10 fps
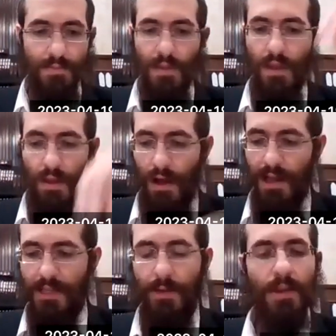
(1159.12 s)

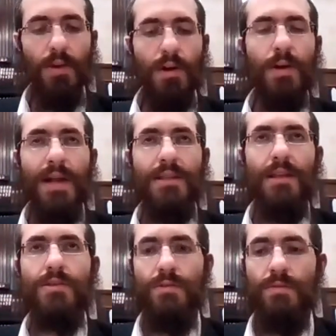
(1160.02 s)
Okay, so we're going to talk
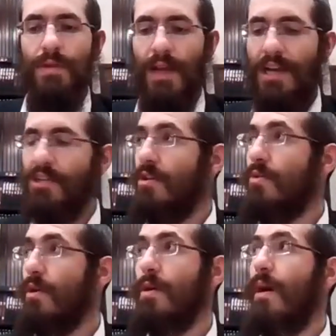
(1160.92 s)
about that soon. We're
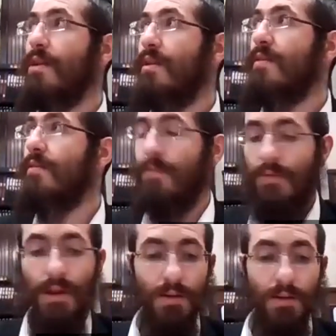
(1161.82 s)
actually going to talk about that.
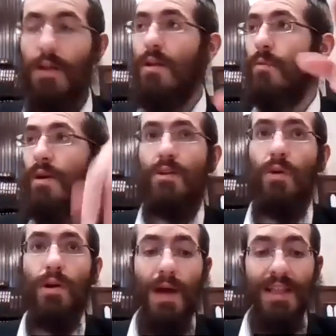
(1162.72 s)
We're going
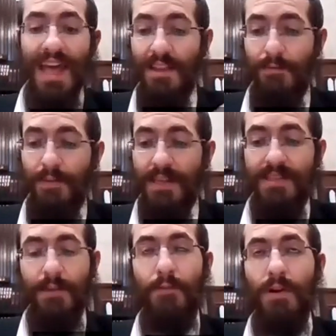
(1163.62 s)
to talk at the end of
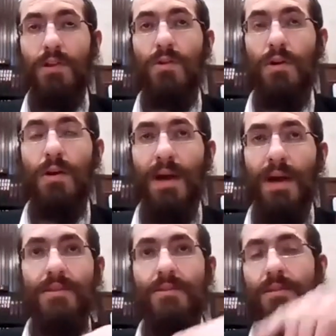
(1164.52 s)
this sif, we're going to talk
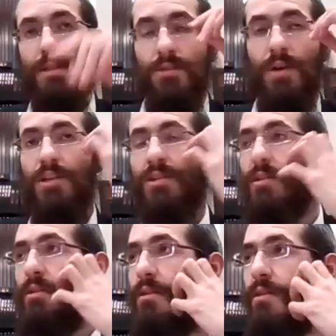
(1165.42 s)
about this
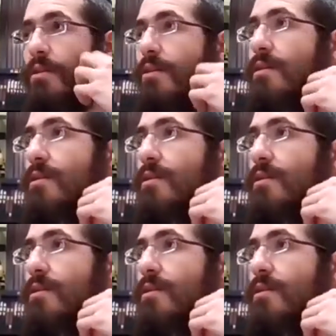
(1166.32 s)
question.